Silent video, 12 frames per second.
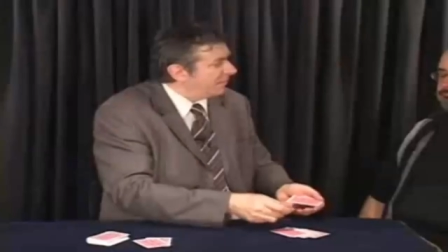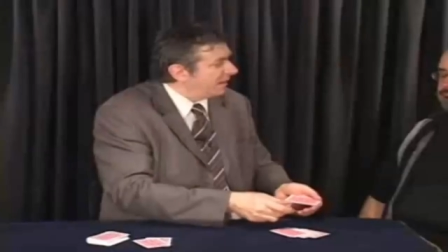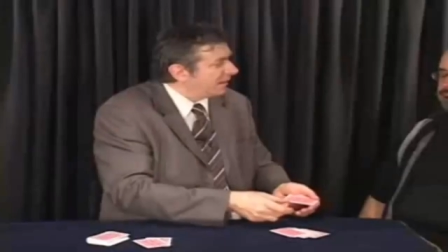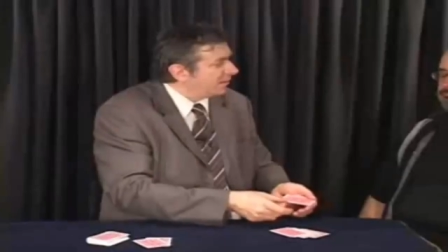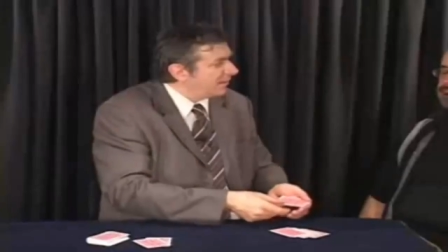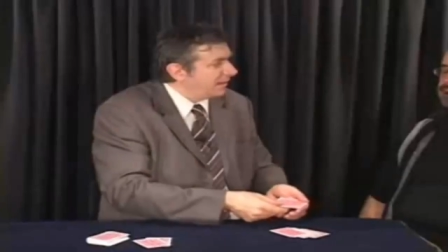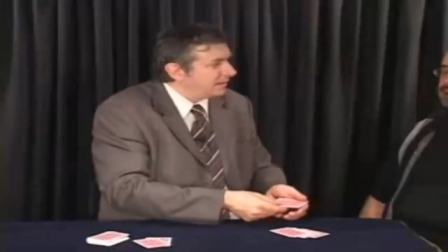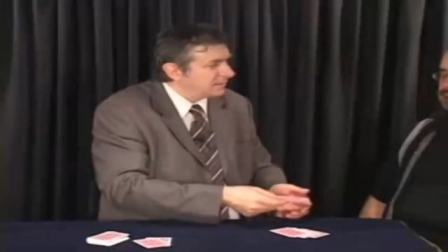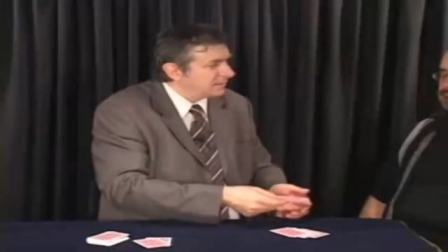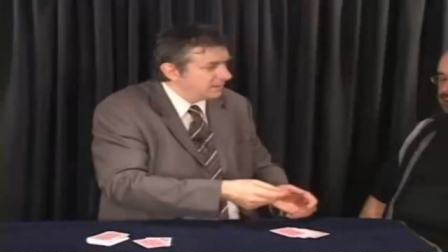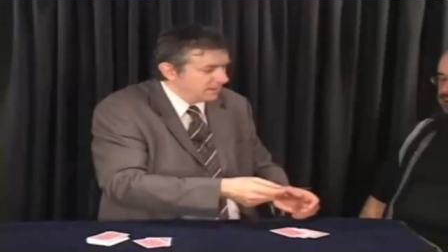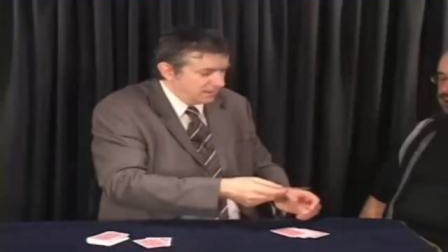I correct?
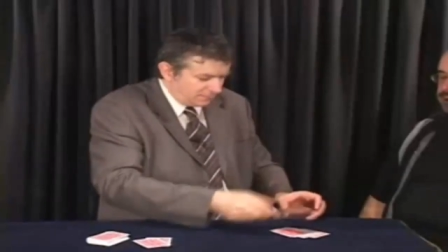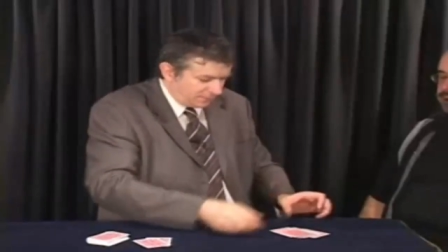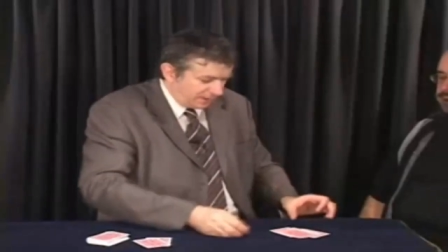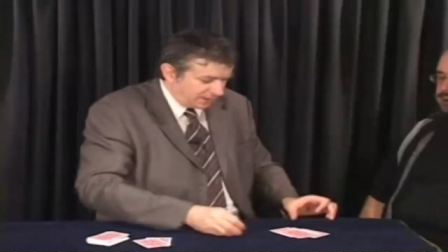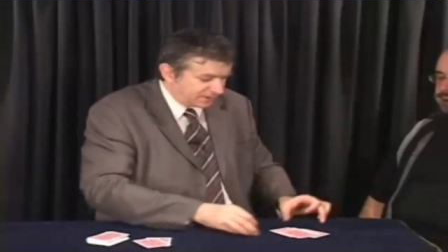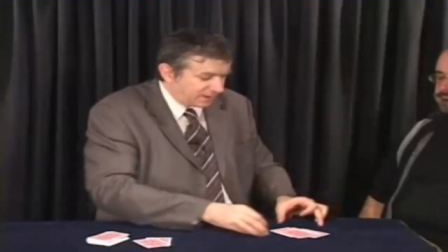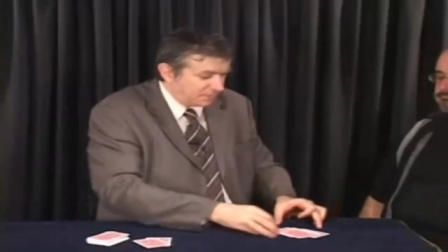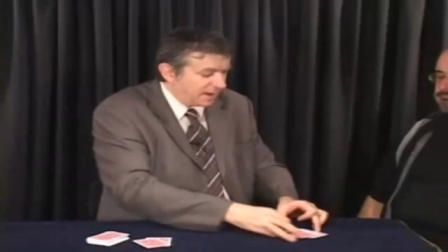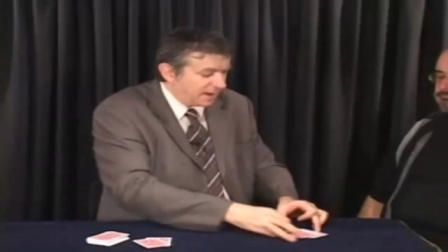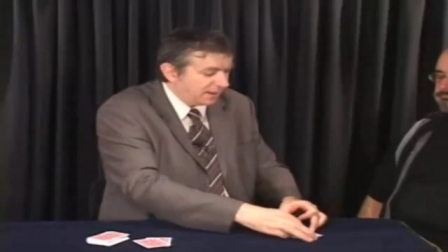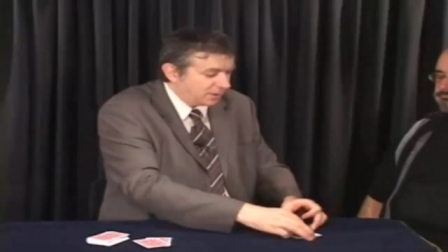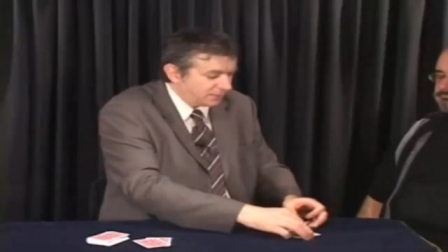Mm -hmm. Place the
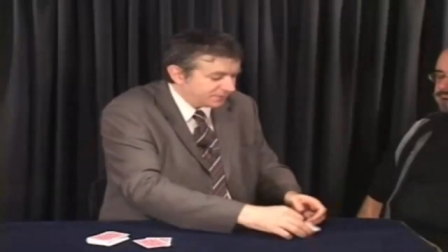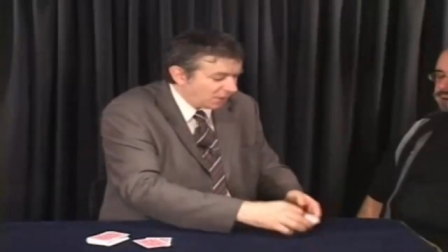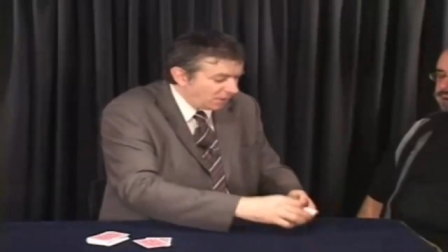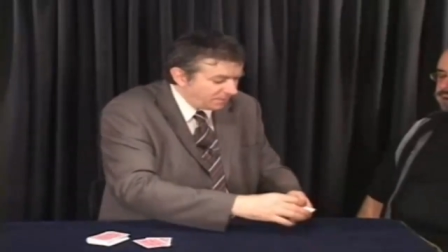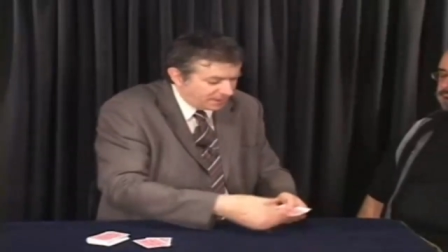remaining on top,